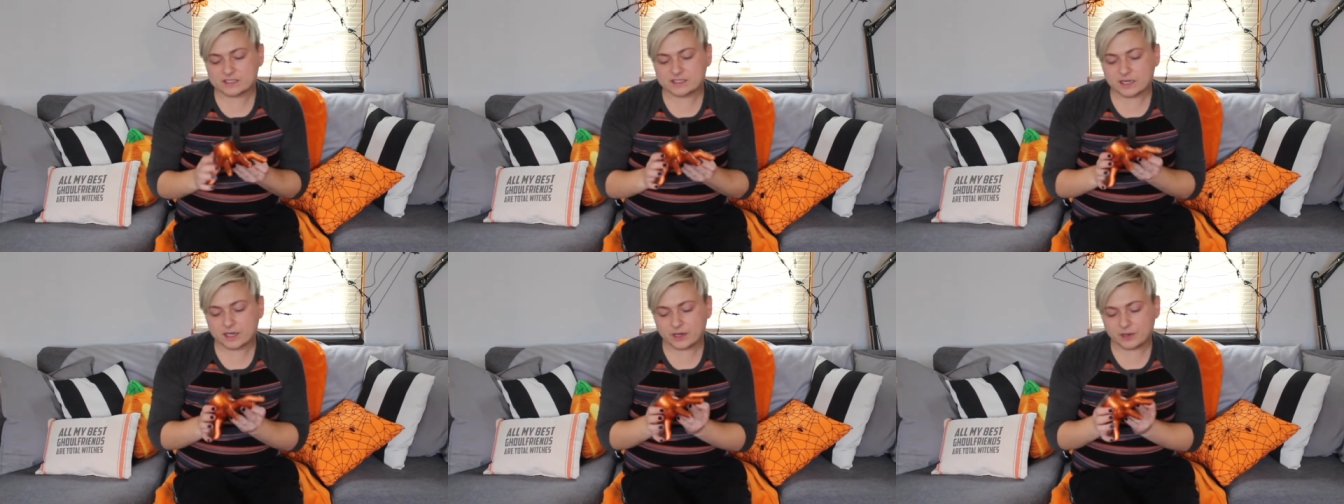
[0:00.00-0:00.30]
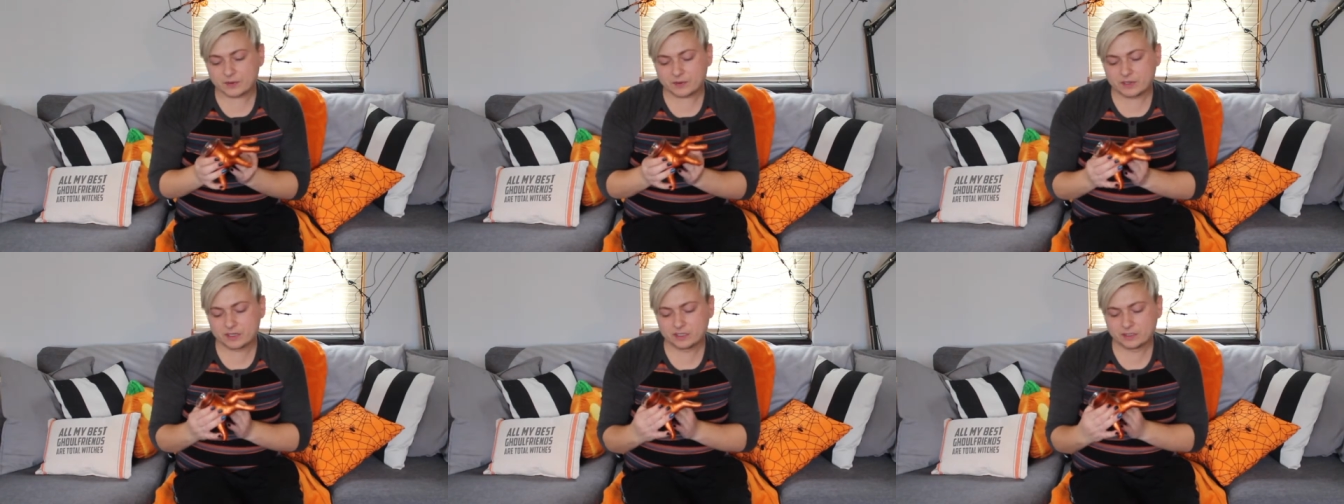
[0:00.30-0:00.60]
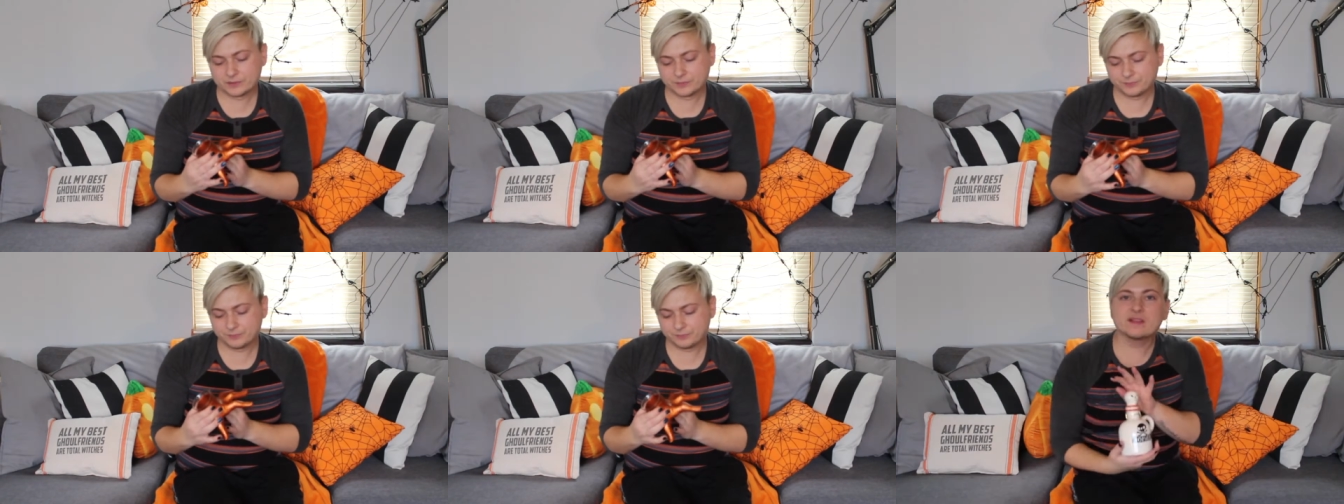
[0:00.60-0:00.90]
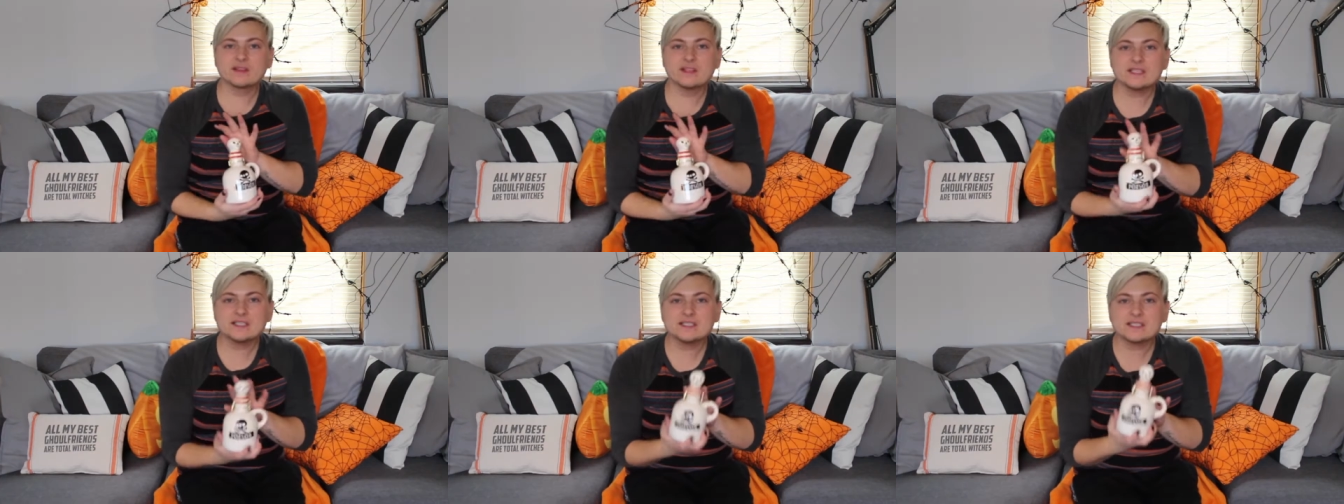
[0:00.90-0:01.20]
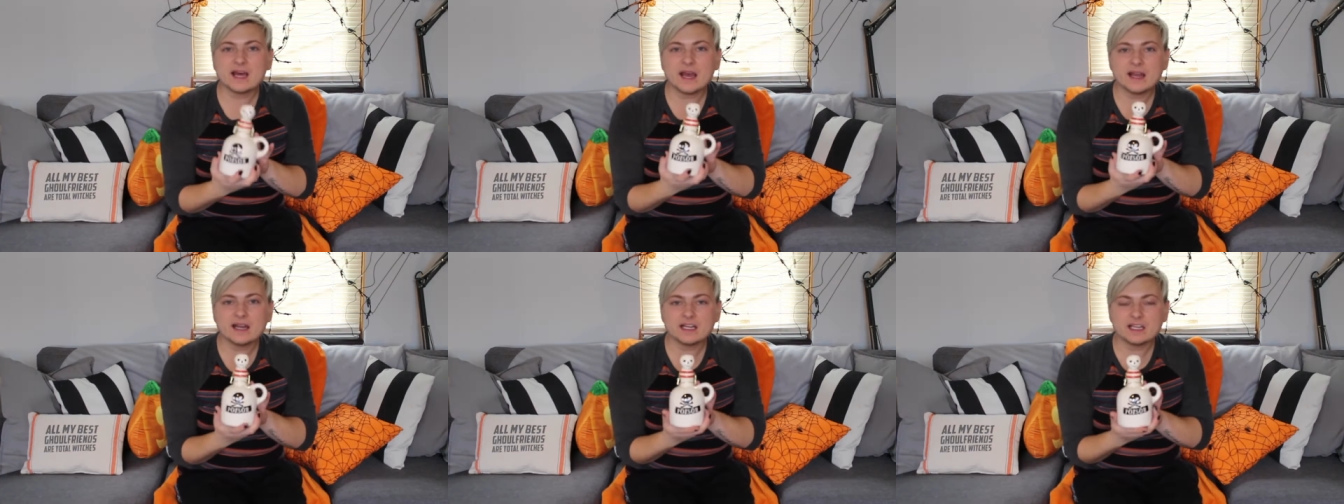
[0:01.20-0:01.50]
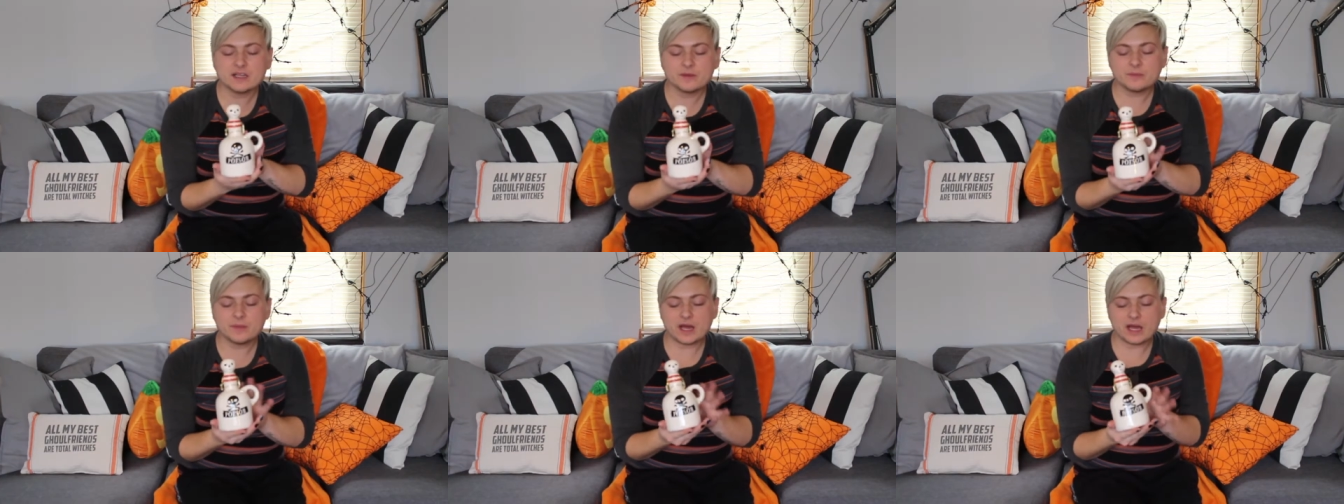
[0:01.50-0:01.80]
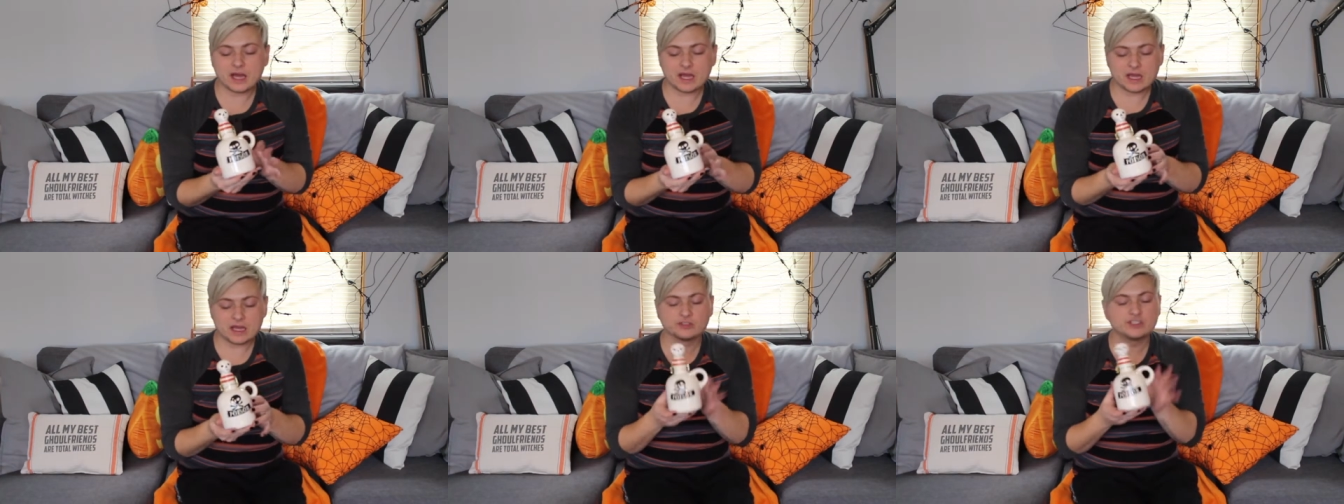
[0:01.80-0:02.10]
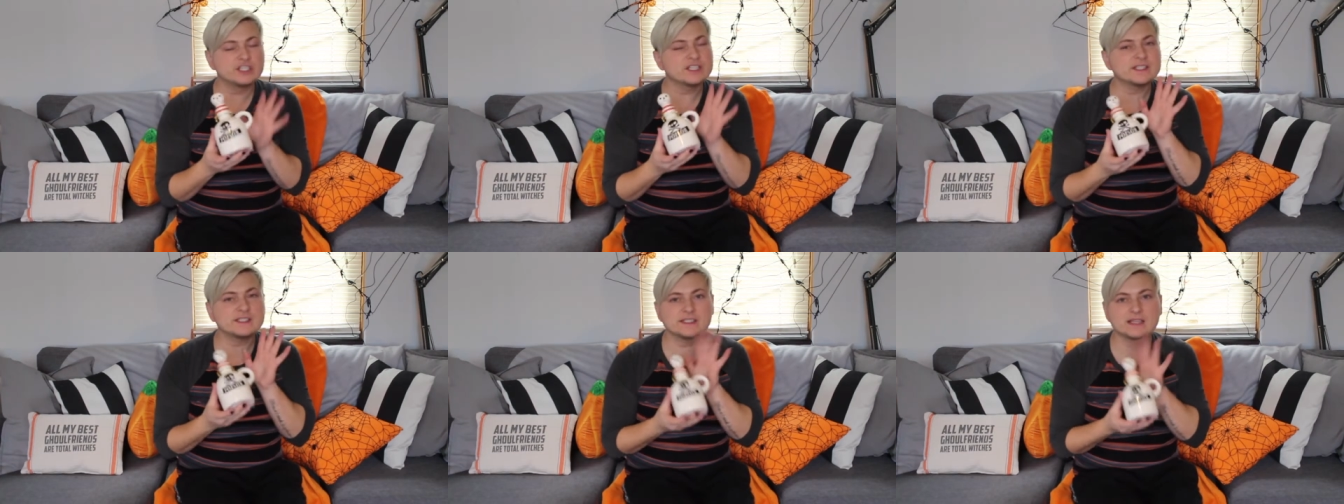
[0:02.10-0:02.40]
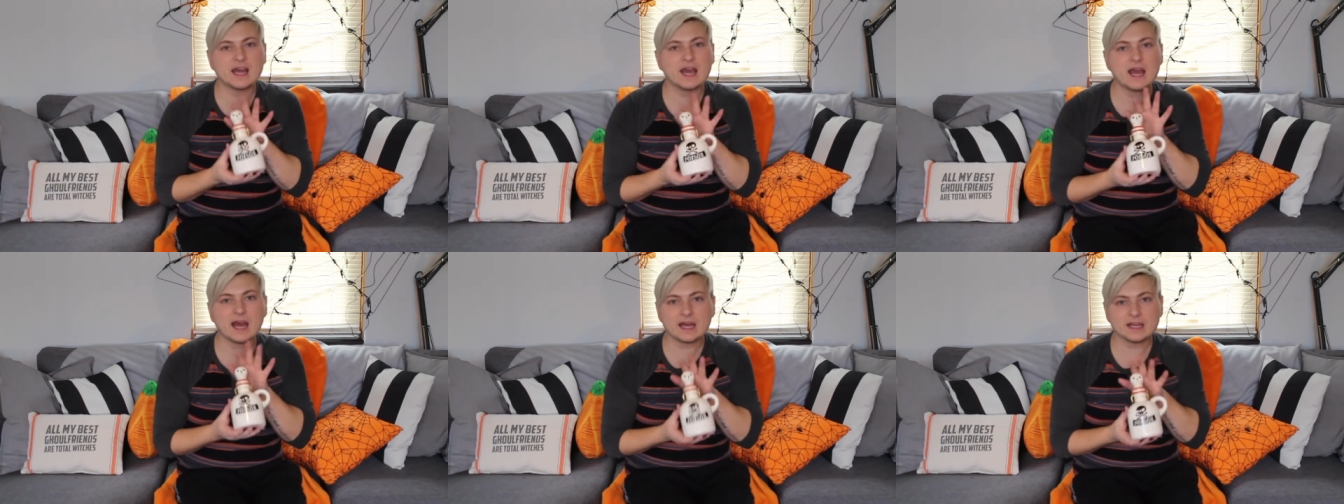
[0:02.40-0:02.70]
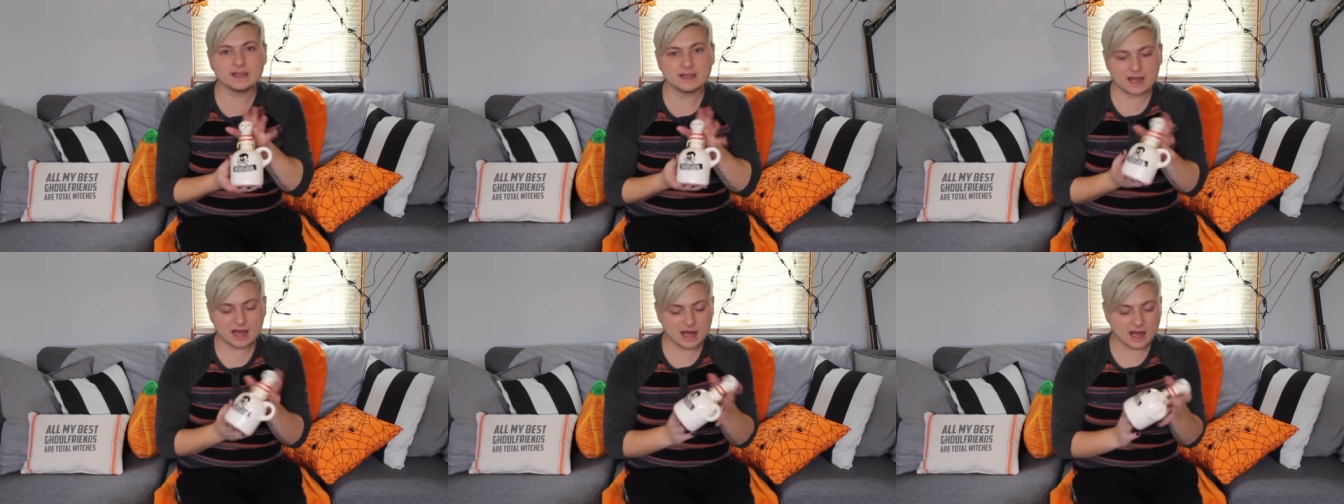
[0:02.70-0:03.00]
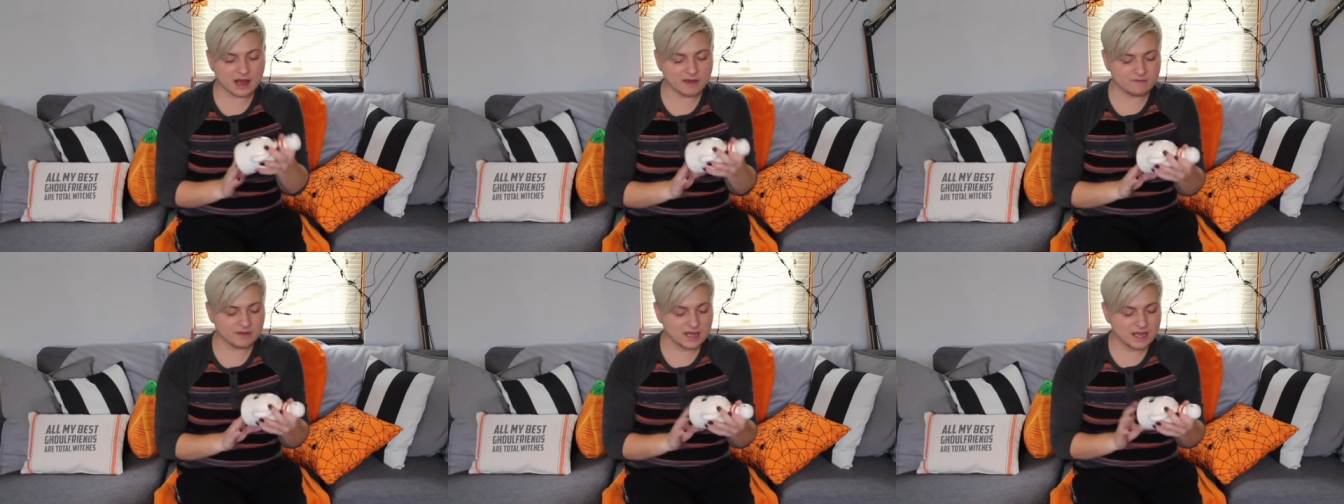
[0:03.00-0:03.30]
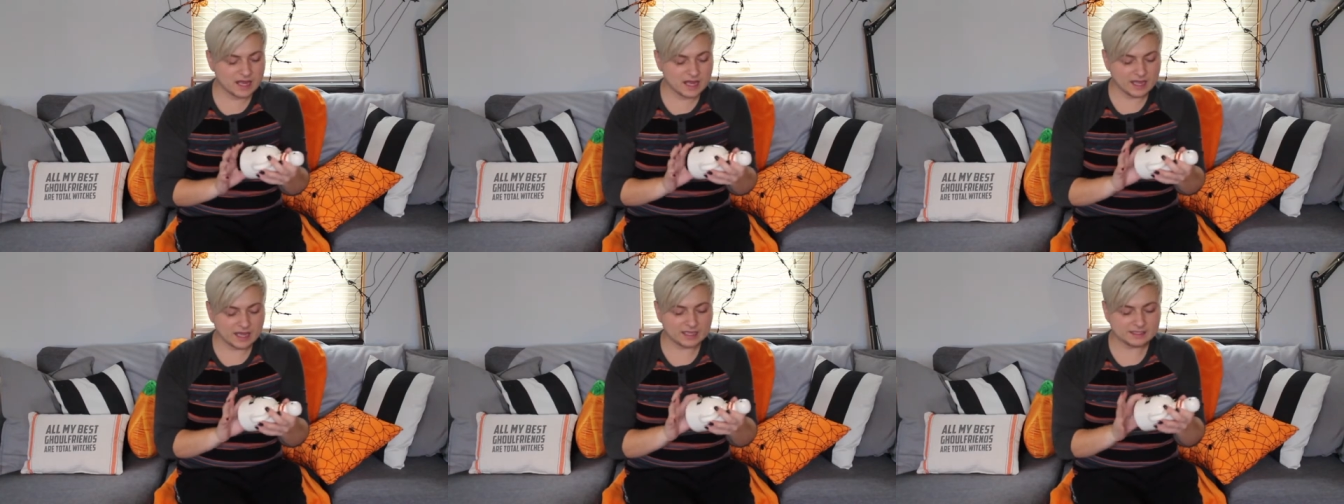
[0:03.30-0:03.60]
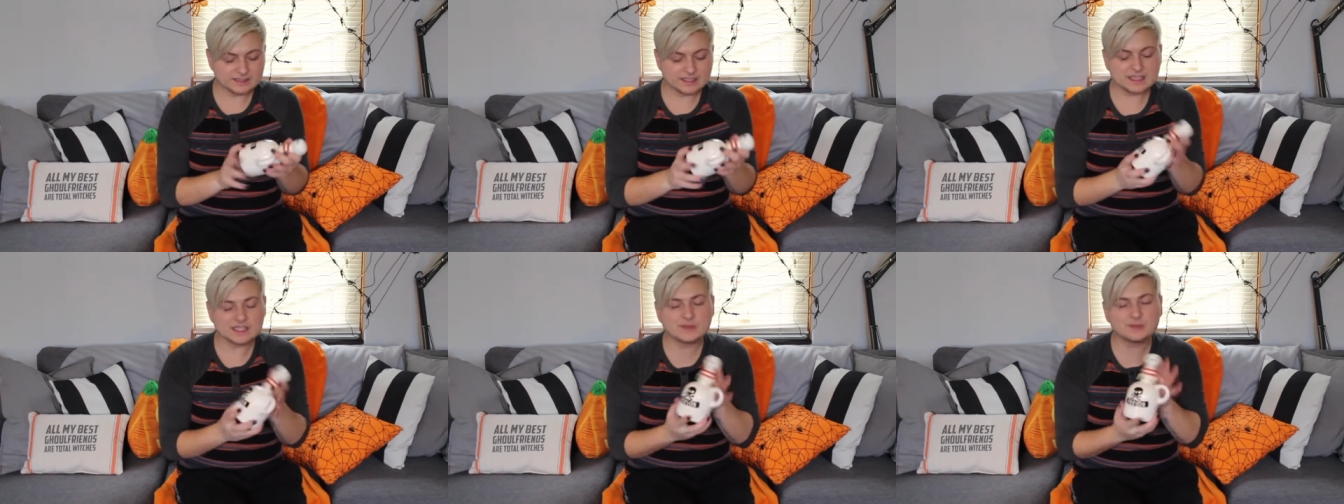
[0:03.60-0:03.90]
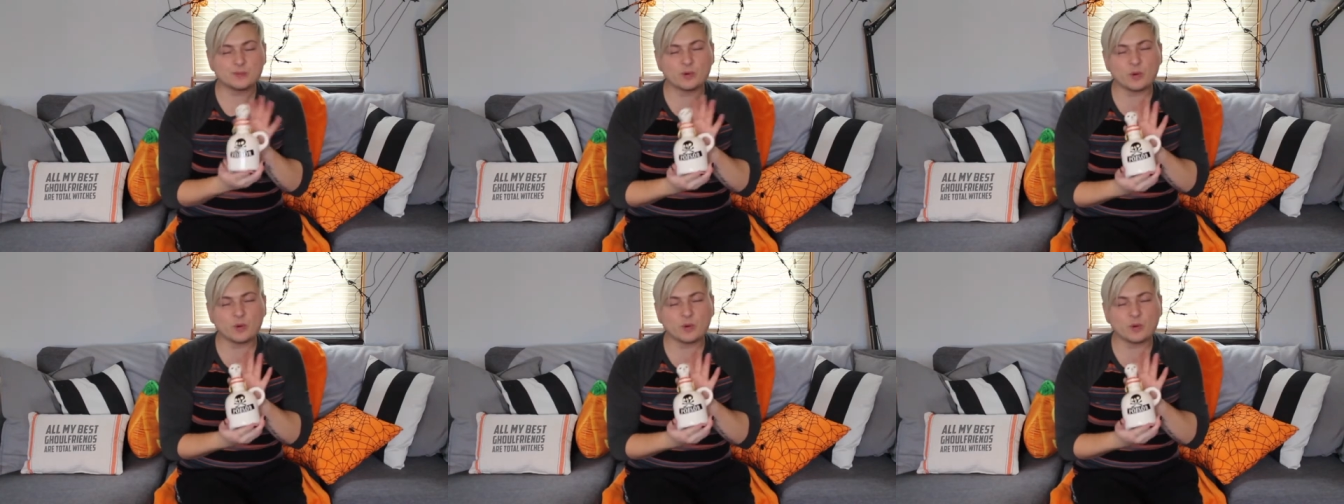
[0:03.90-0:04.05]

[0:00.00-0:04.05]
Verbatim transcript: So this item I just had to have. It says